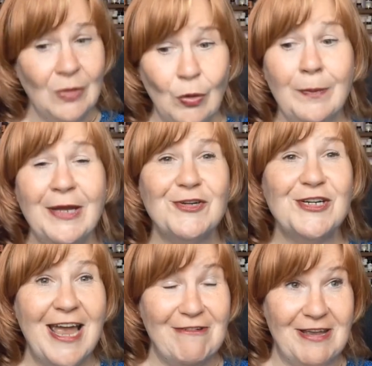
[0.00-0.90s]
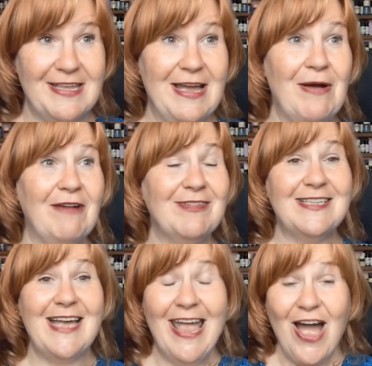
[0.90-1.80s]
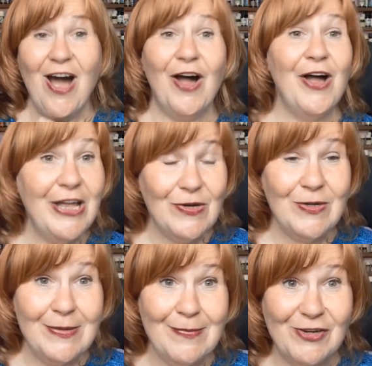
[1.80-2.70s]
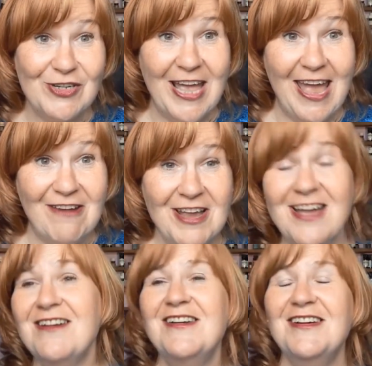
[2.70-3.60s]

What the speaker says: or matricaria. Now I have to say, I call it matricaria,